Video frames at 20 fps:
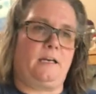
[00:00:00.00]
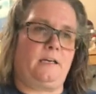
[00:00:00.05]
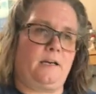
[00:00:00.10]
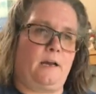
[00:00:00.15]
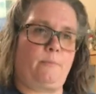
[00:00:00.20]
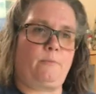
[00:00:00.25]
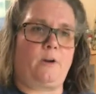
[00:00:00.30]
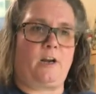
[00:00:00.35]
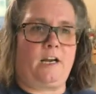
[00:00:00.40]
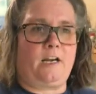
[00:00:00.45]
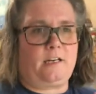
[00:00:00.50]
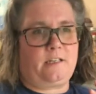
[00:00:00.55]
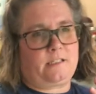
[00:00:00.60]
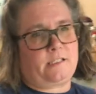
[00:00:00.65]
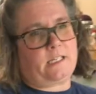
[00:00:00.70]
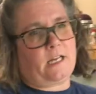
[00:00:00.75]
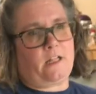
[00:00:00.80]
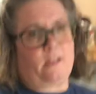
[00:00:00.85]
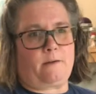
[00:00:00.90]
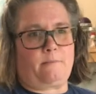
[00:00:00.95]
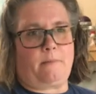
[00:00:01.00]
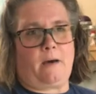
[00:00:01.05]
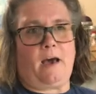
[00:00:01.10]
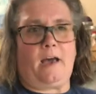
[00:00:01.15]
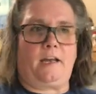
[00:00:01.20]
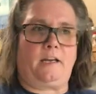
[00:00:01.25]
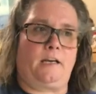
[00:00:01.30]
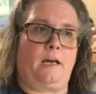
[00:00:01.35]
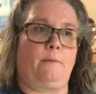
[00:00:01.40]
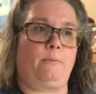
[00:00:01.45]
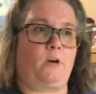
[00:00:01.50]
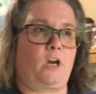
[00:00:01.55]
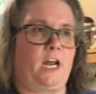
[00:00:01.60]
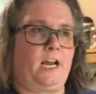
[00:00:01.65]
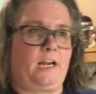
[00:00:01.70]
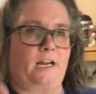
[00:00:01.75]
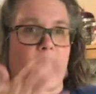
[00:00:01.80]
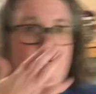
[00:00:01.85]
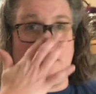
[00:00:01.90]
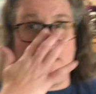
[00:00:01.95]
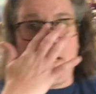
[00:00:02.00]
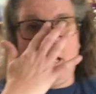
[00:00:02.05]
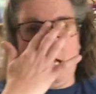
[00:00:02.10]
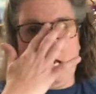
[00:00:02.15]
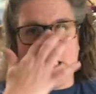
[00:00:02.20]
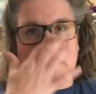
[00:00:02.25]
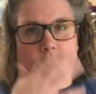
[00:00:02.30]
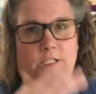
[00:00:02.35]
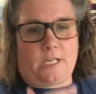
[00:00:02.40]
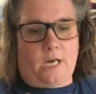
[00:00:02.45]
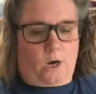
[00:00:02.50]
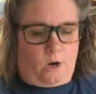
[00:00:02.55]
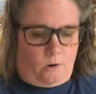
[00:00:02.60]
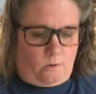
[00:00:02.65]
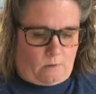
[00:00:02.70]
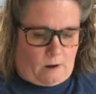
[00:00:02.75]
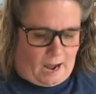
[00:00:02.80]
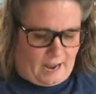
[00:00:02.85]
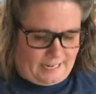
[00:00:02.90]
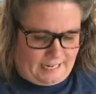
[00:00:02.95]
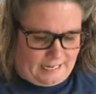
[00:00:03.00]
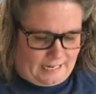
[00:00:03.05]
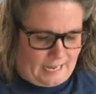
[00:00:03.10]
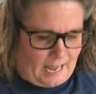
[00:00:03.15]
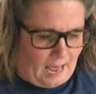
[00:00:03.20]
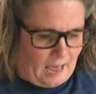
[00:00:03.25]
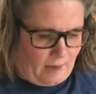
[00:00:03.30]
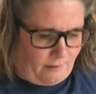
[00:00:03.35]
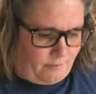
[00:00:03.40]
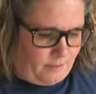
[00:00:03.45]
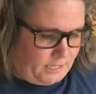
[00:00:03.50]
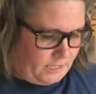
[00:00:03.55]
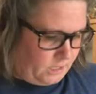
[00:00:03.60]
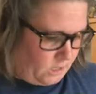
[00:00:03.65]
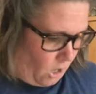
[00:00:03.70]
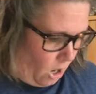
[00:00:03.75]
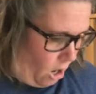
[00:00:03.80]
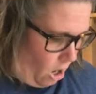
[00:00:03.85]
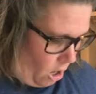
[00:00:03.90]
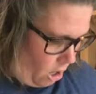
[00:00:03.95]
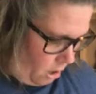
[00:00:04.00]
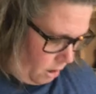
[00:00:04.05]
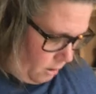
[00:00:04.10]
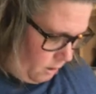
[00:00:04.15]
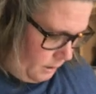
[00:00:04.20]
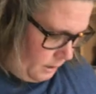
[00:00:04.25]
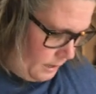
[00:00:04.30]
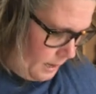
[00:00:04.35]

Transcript: and upgrading and selling, buying, upgrading. So I didn't have this all